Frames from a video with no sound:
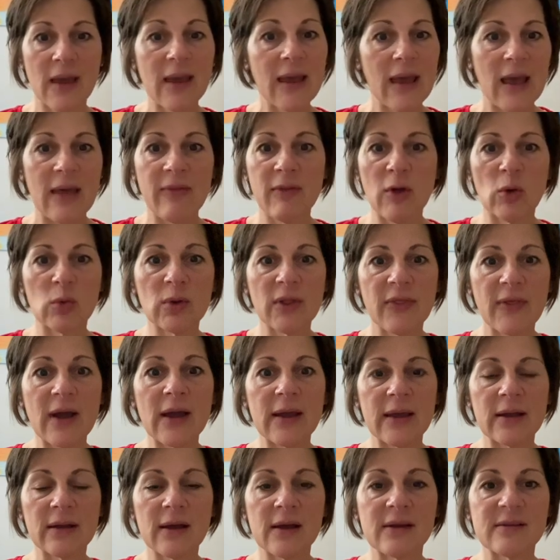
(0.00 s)
And the only thing I
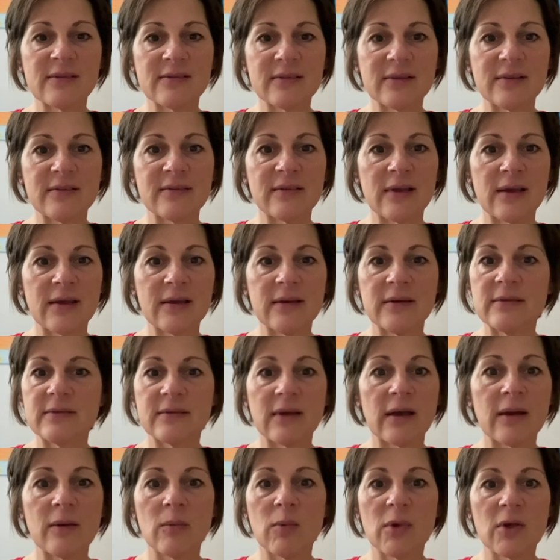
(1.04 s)
can honestly say is
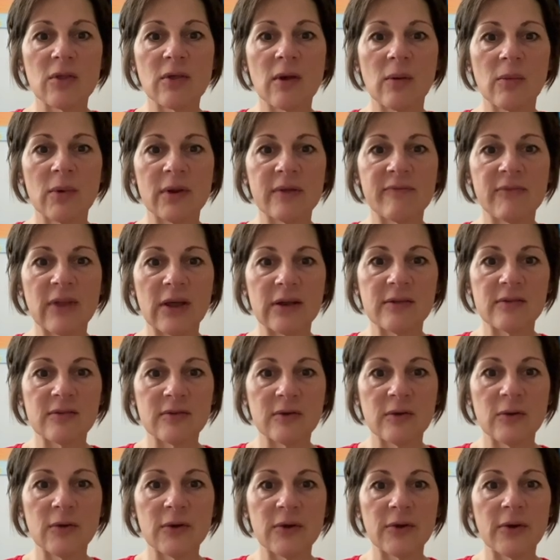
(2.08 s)
I wish I would have done it
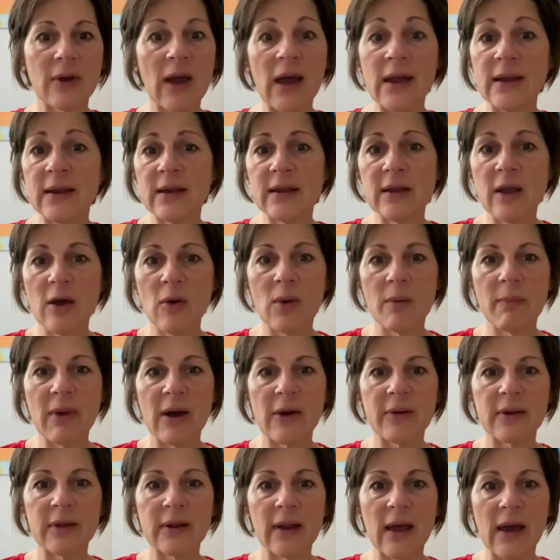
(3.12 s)
sooner. I didn't know
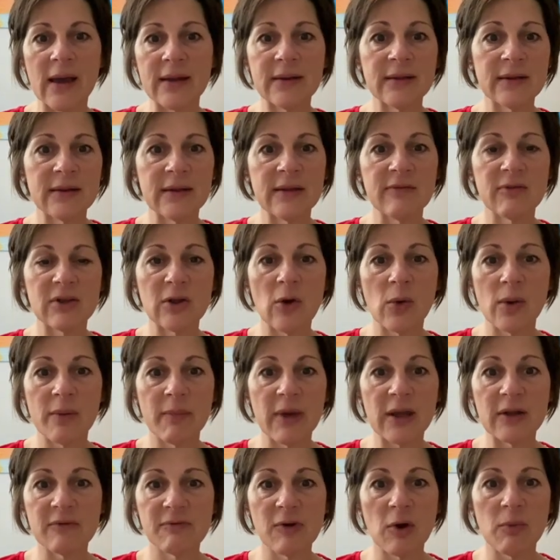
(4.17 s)
about it. I didn't even know
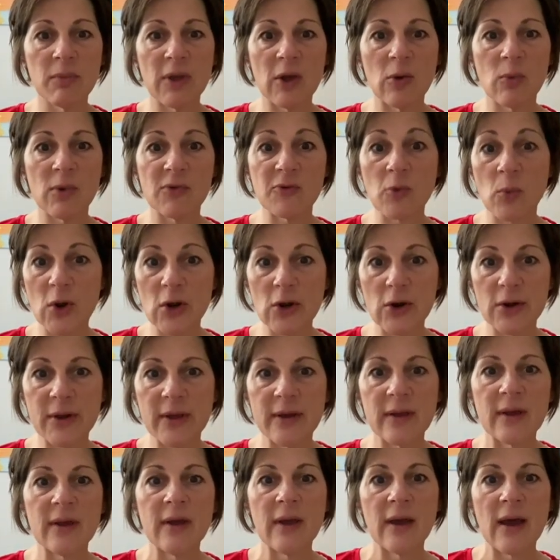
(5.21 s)
emetophobia was a
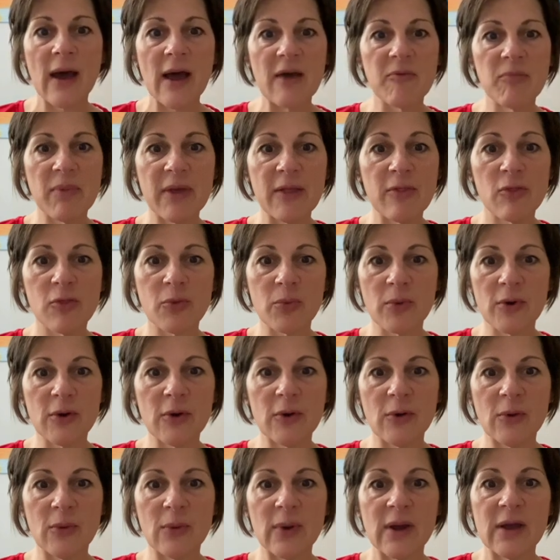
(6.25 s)
word. I've been
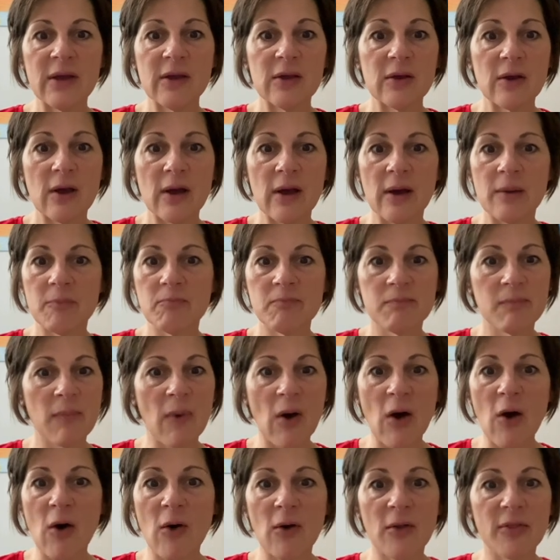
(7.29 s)
through
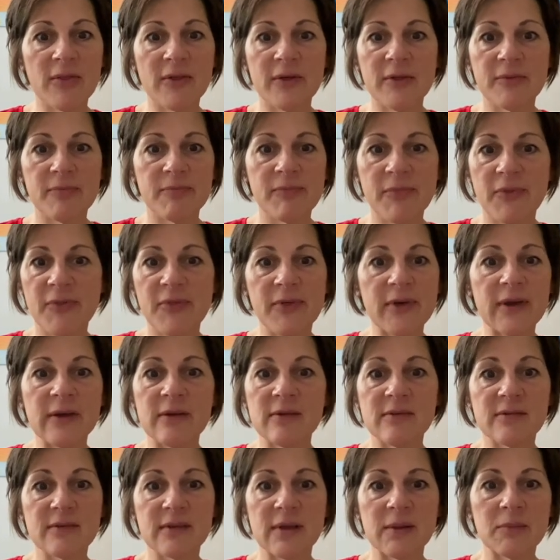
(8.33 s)
all the
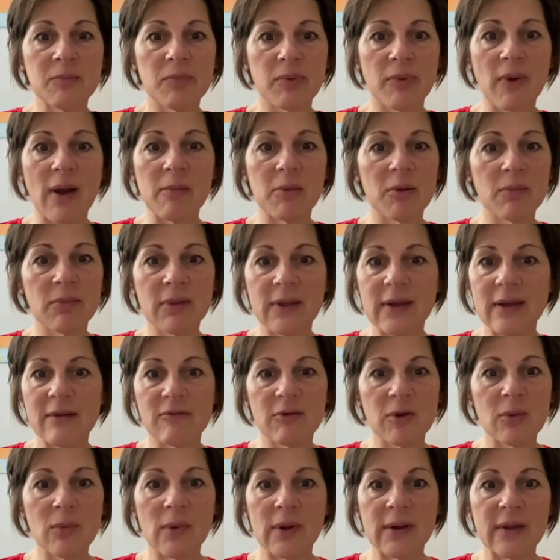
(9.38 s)
things that probably
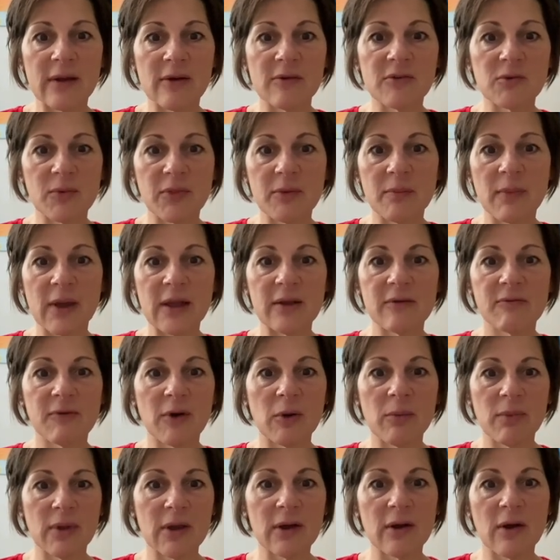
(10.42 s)
everyone else with
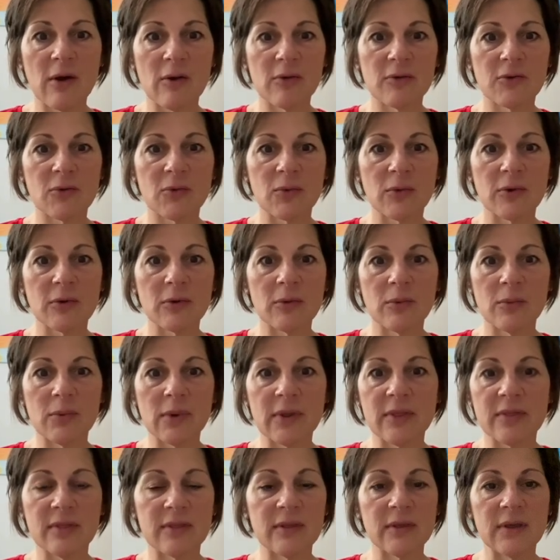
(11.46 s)
emetophobia goes through,
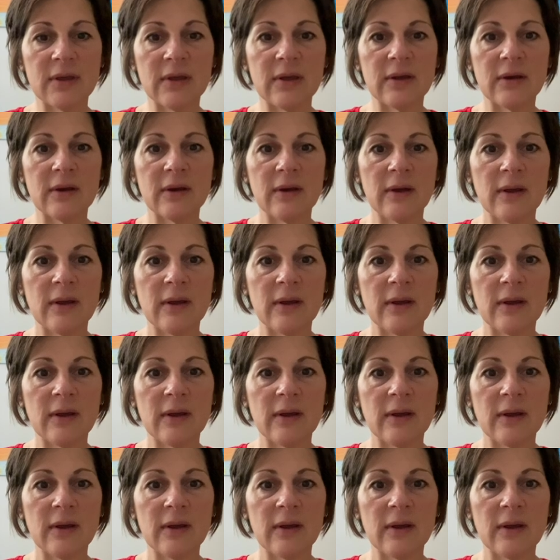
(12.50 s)
with the,